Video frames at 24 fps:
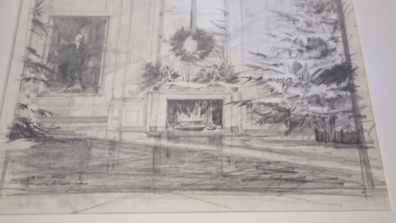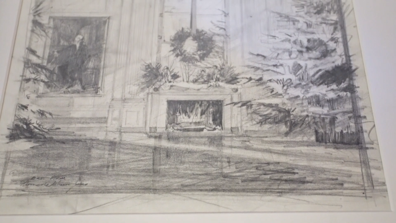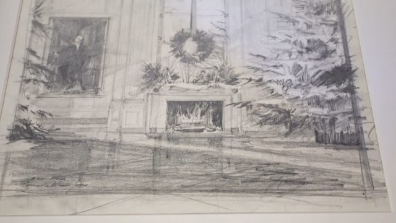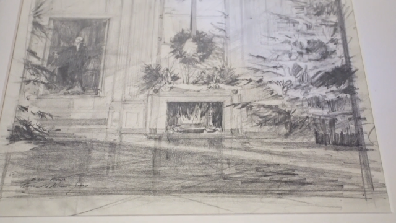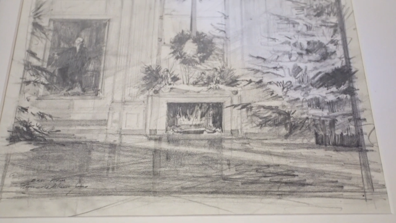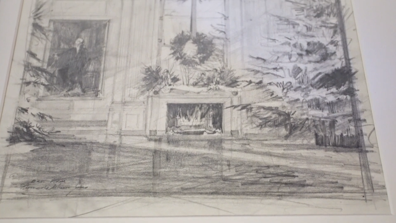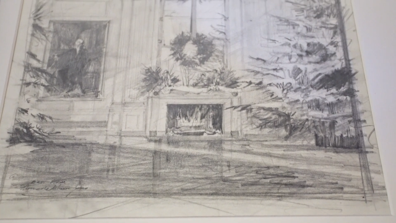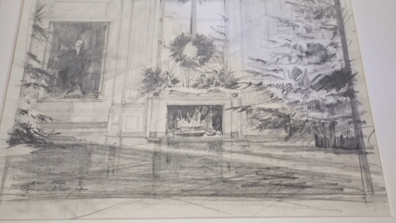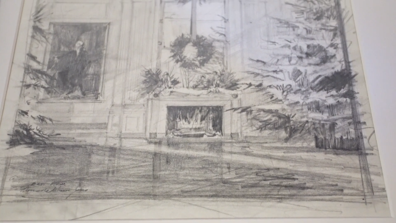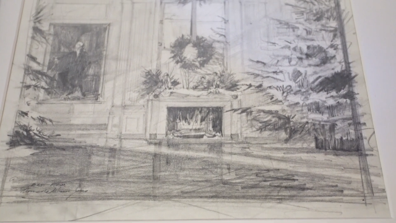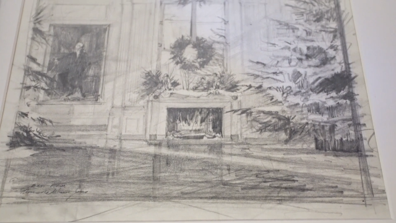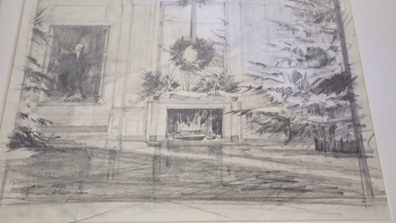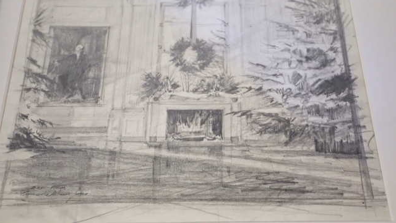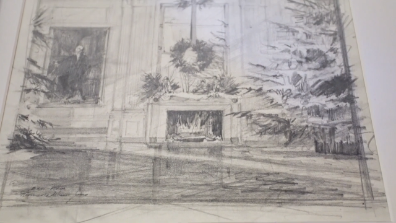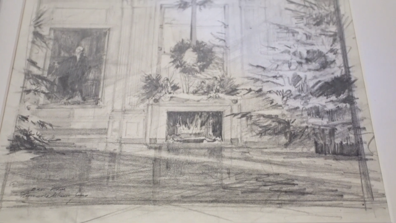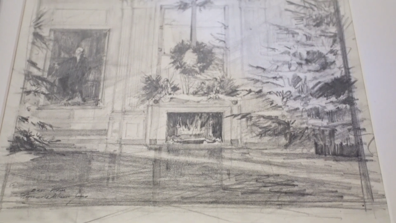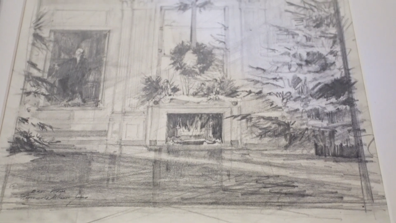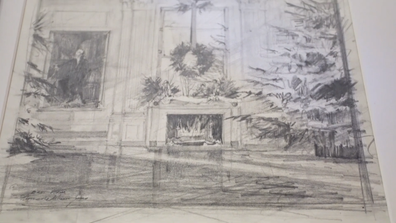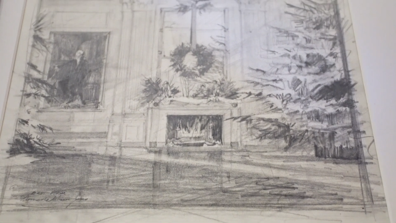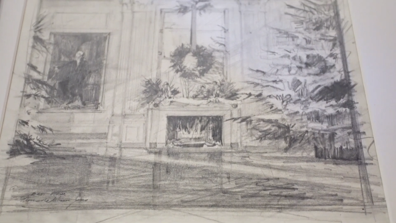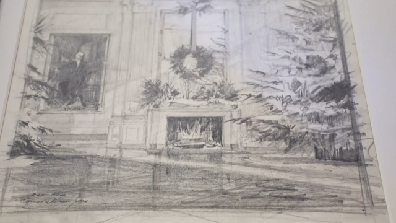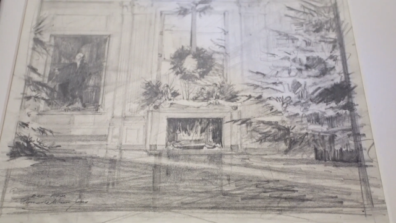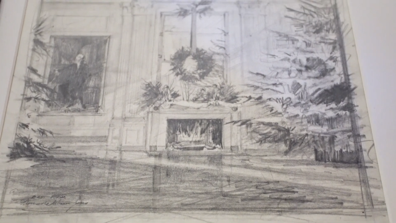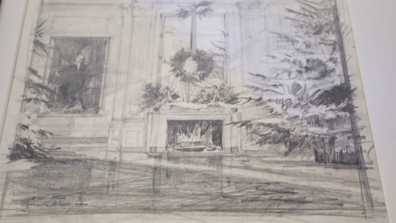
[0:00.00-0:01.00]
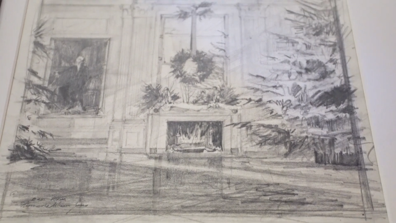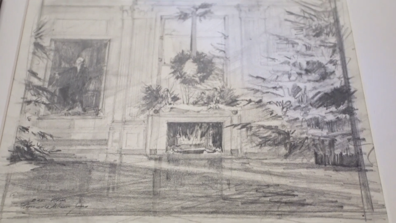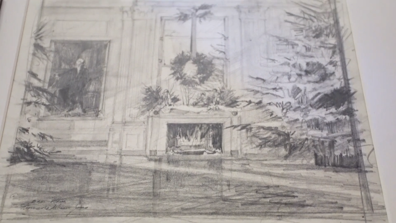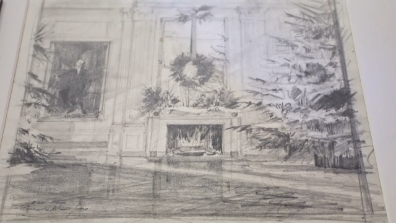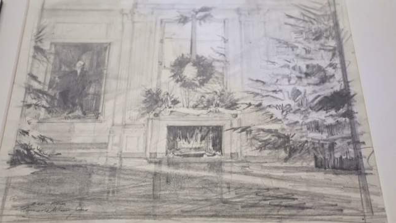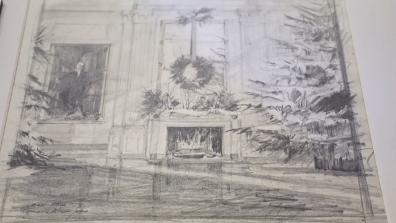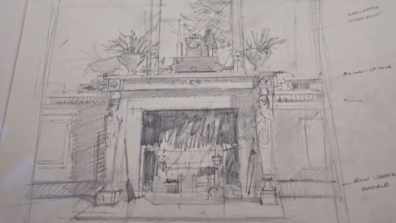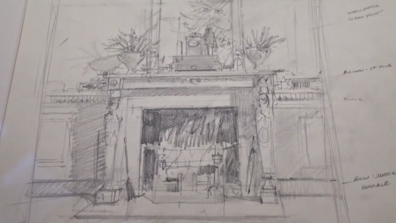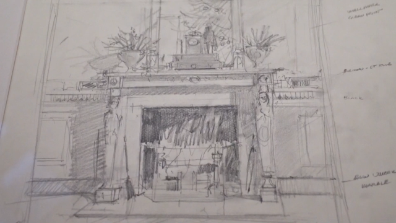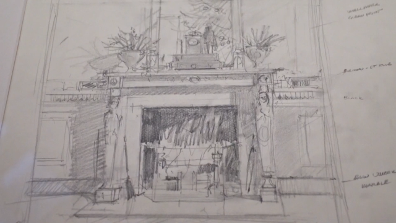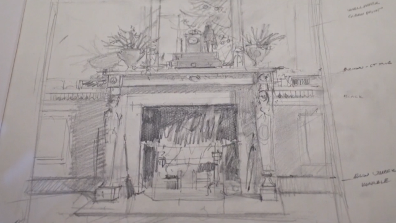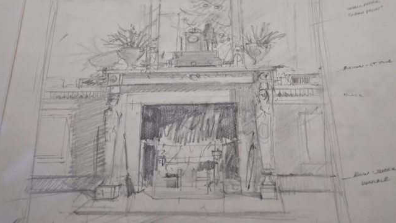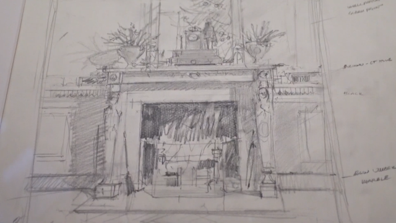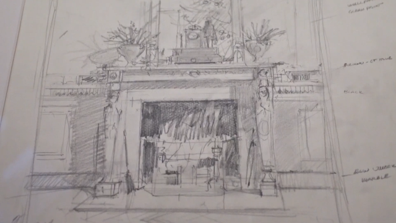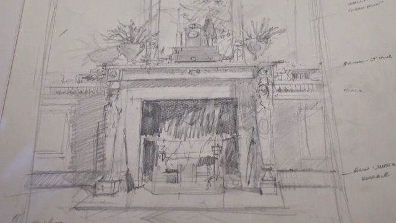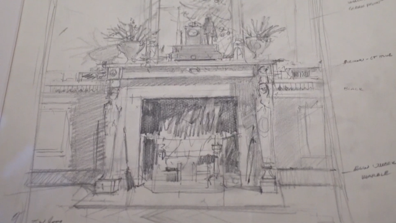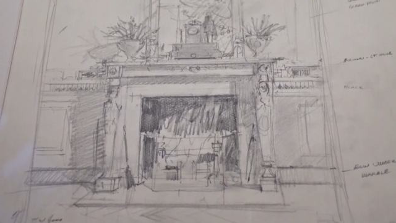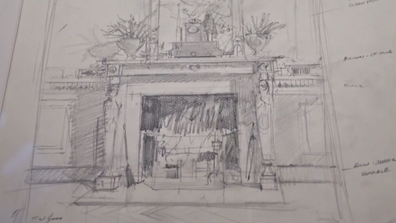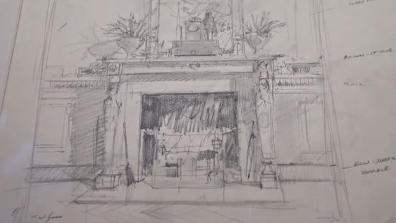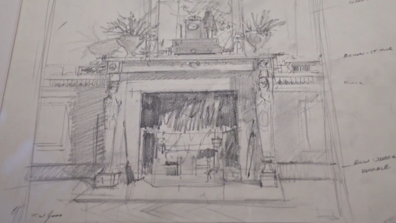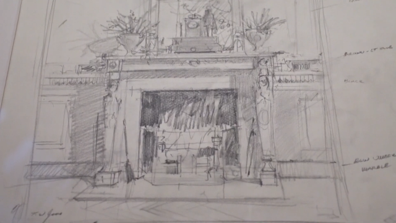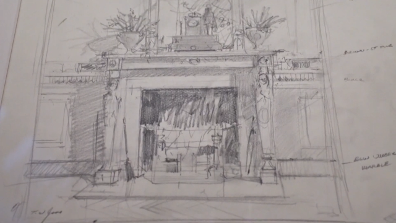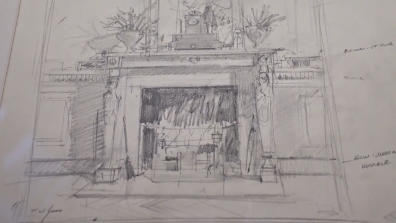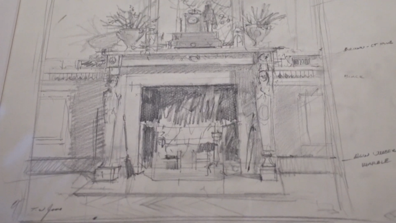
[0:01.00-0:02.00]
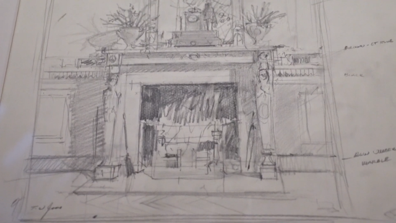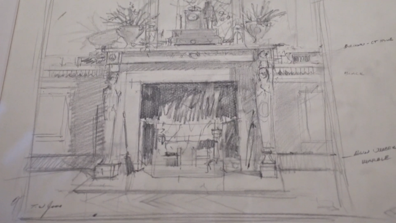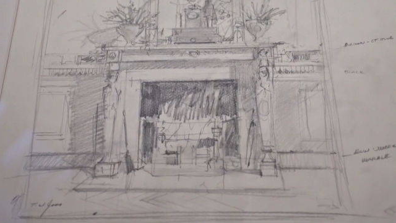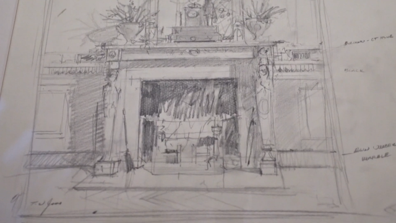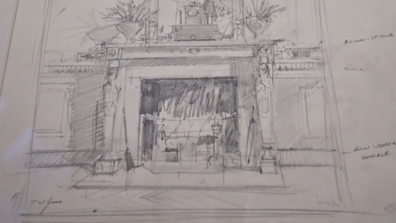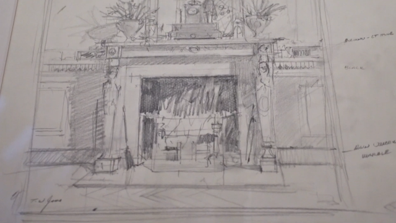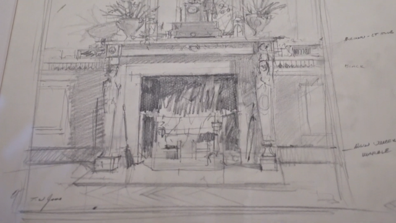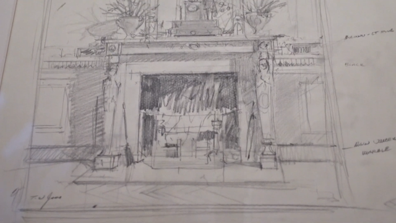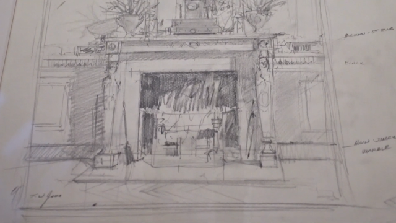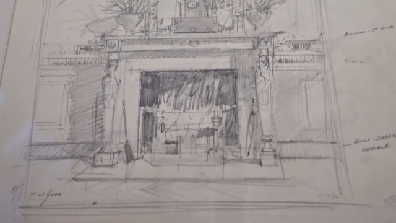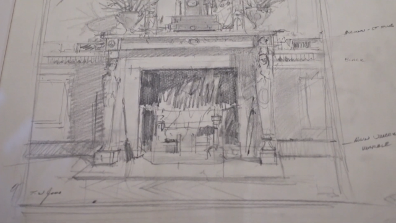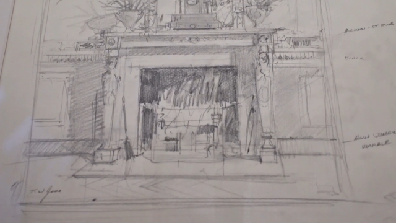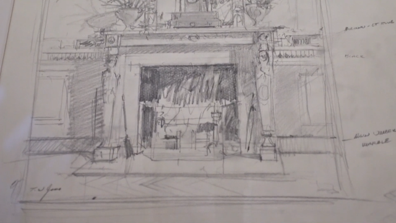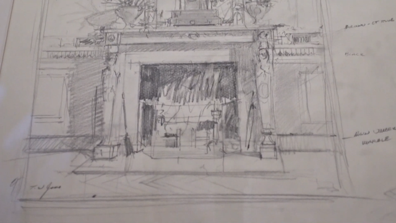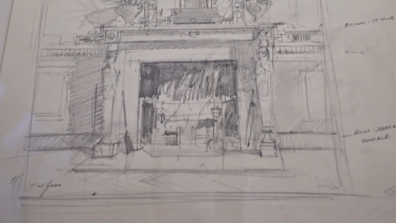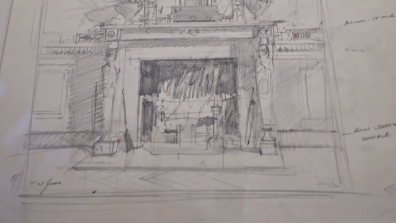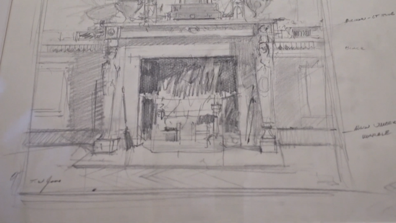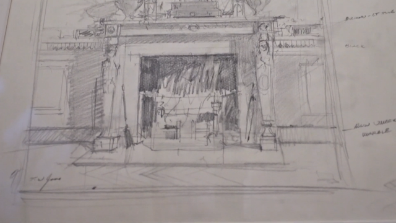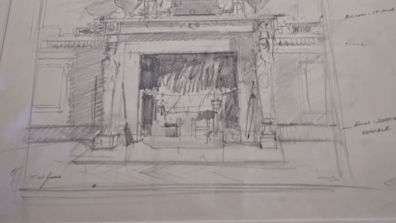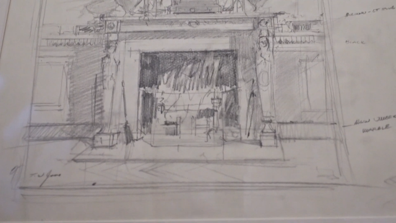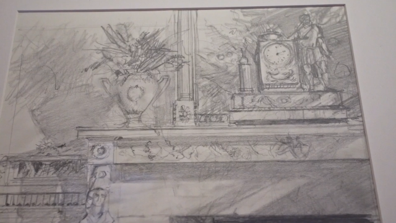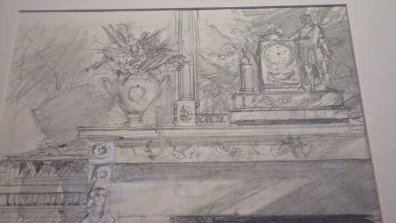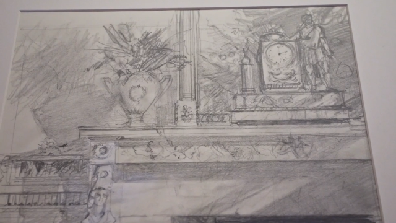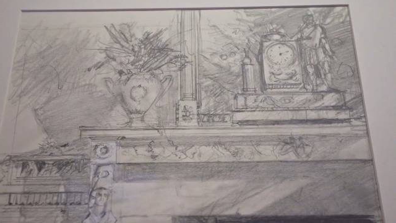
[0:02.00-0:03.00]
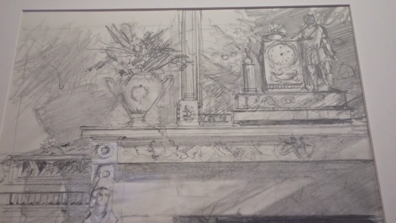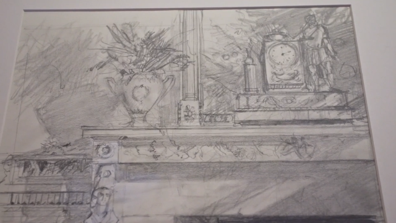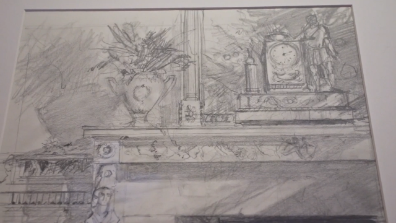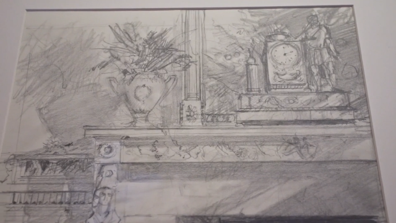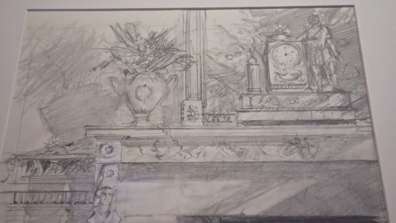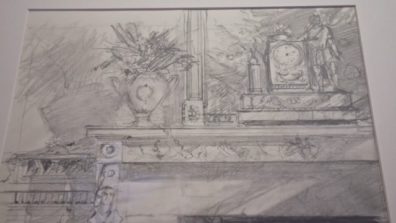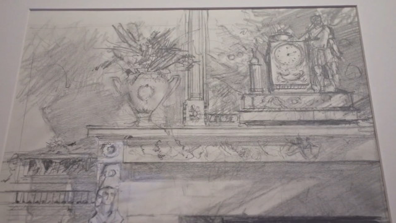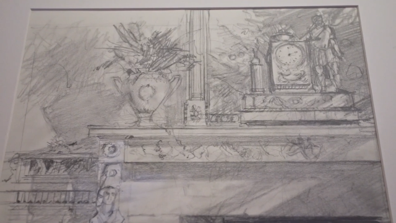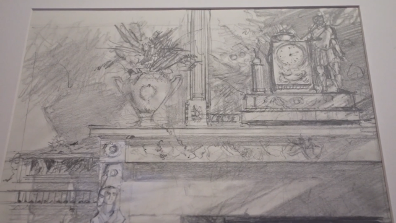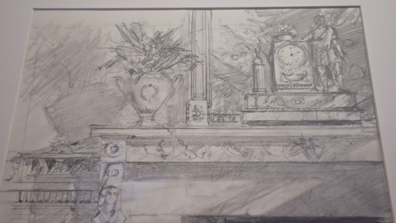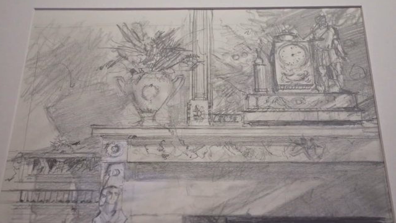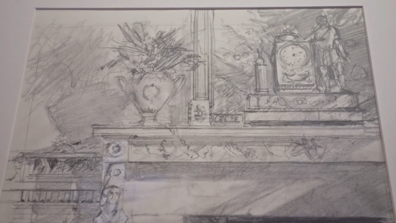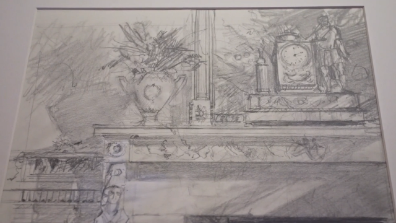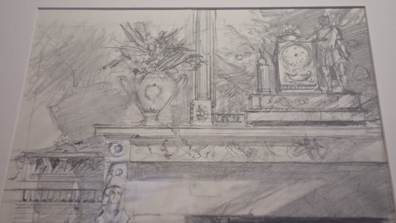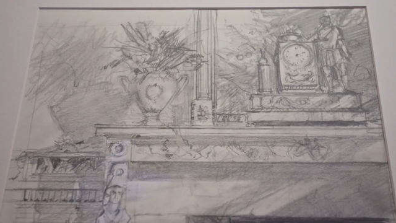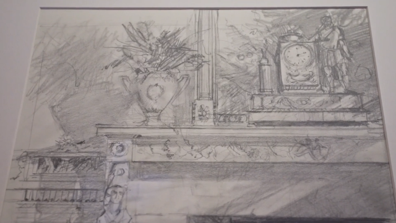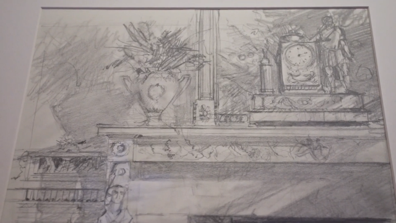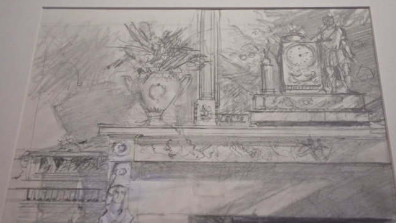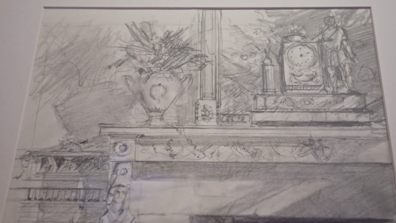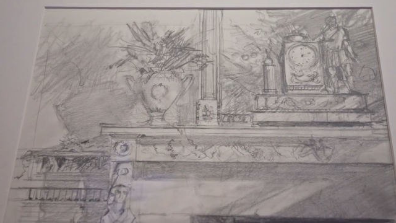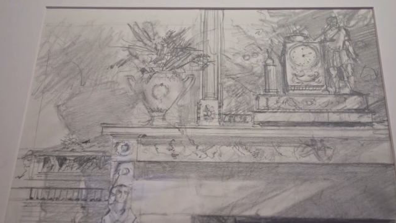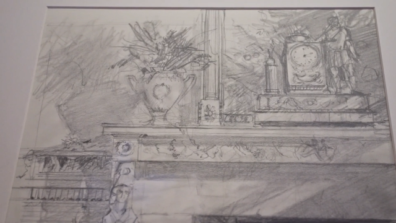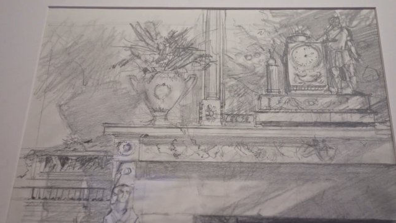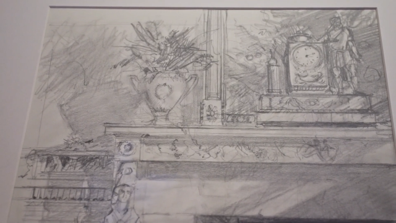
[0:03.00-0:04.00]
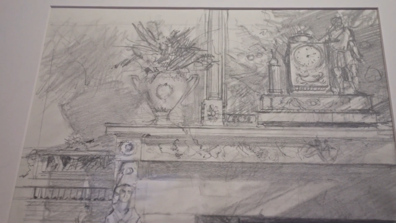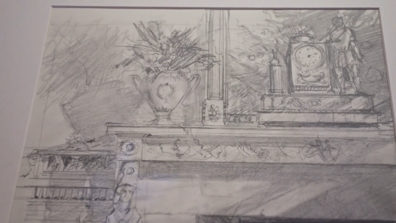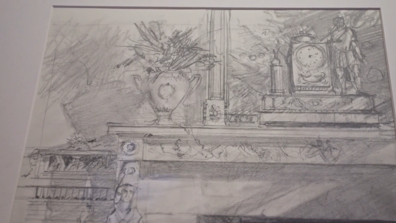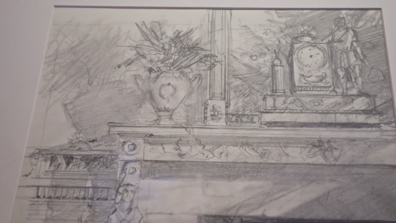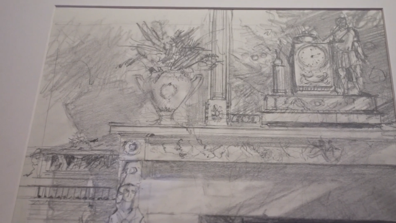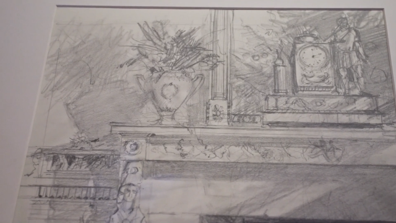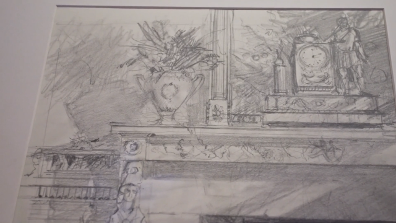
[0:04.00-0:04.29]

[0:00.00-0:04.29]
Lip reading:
No face is visible, so there are no lips to read.